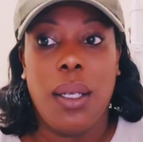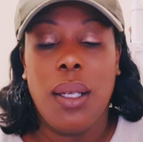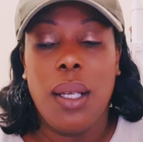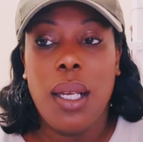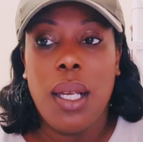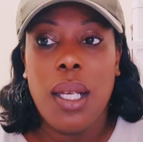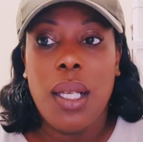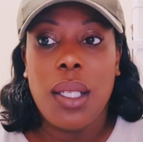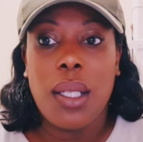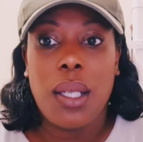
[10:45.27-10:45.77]

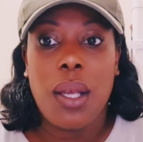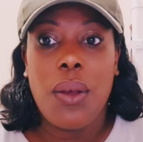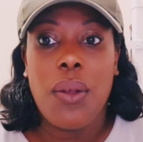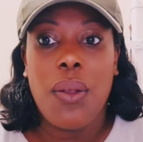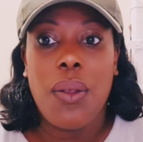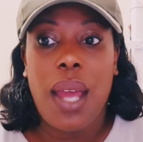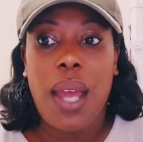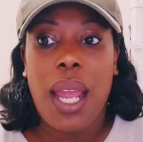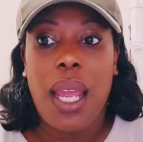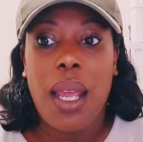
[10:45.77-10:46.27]
So
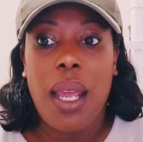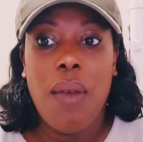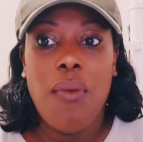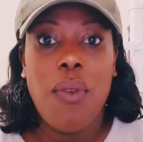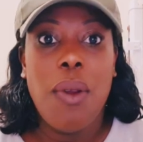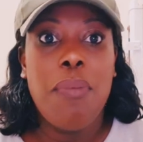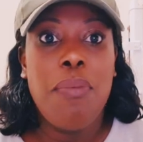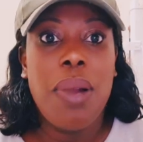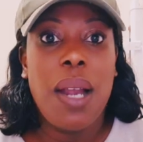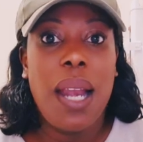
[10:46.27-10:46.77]
they
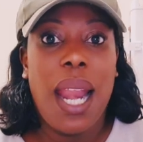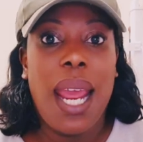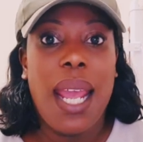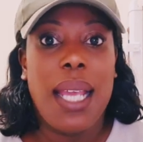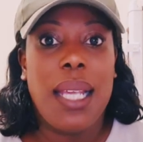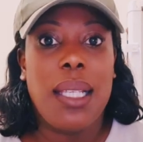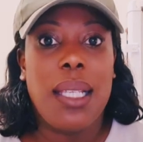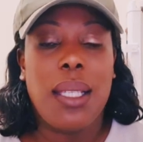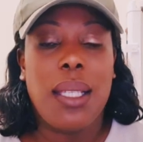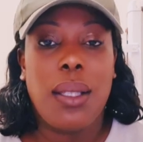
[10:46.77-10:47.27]

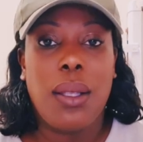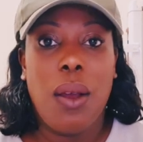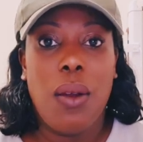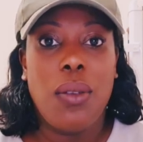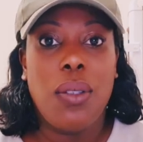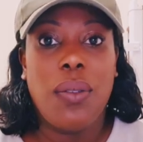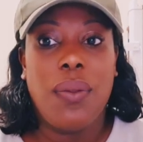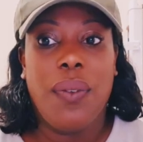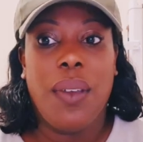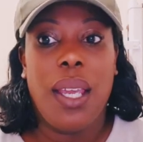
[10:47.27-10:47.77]
replace
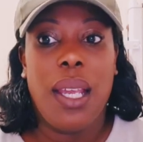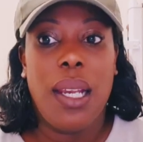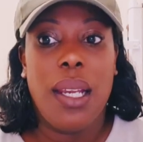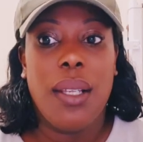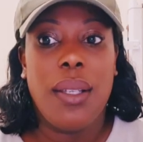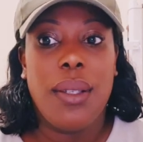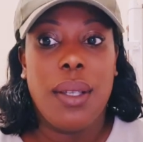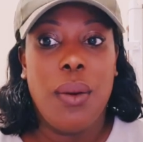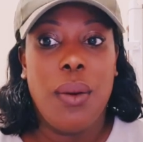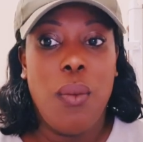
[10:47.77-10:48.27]
those
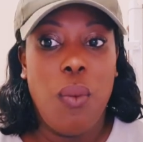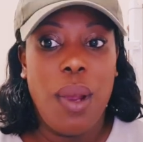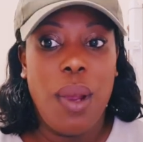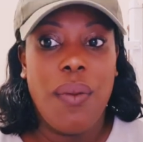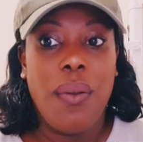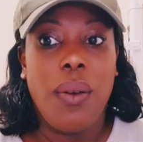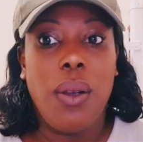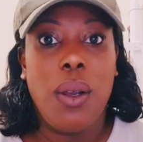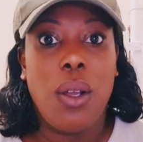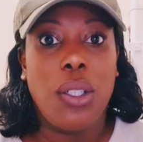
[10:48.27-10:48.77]
feelings
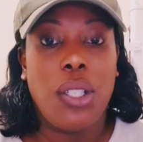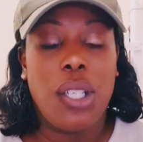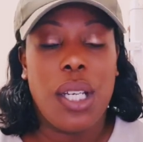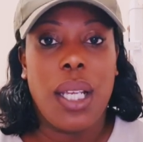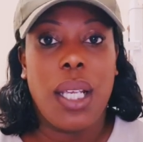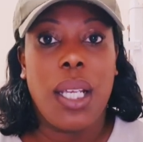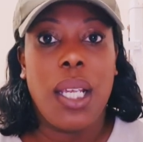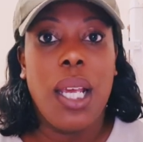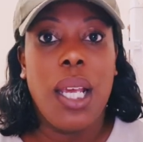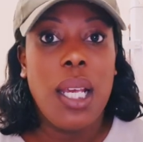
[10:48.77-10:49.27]
with
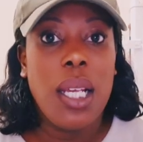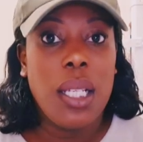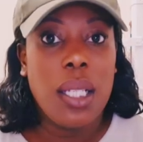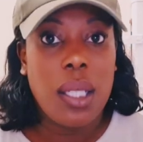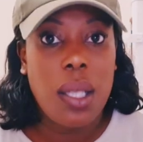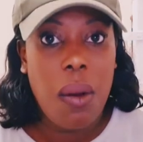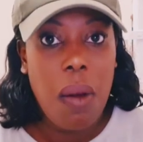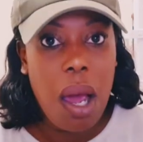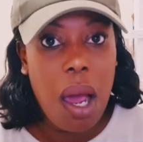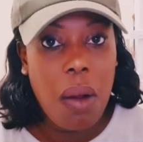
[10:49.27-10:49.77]
logic.
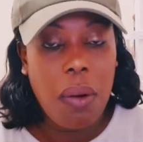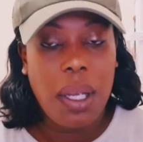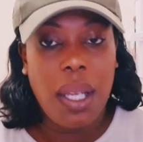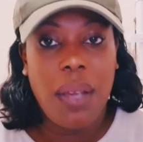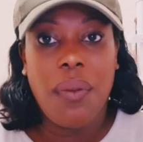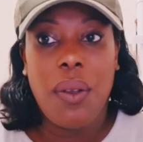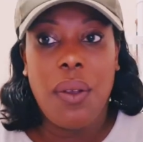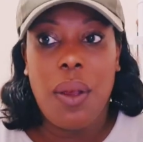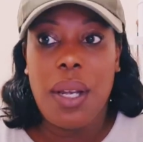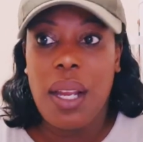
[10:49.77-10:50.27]
So I'll
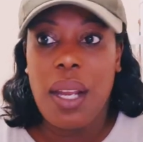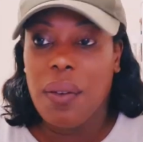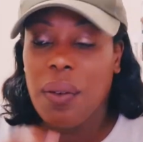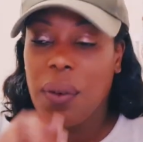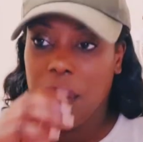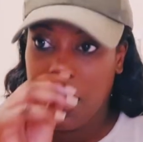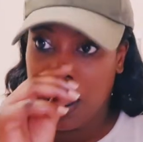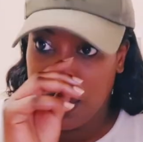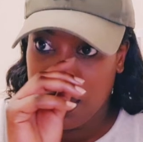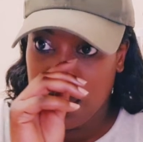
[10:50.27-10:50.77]
give you
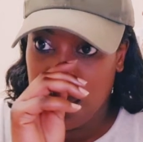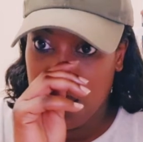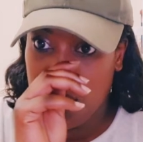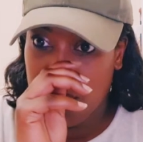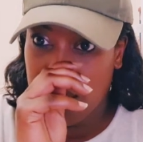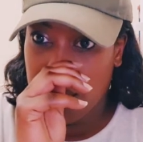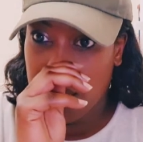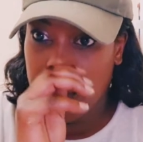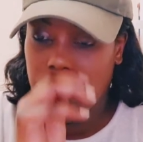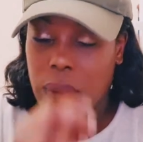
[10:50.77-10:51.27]
another
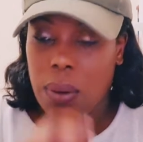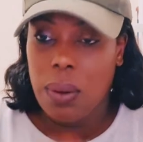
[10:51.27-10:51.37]
example.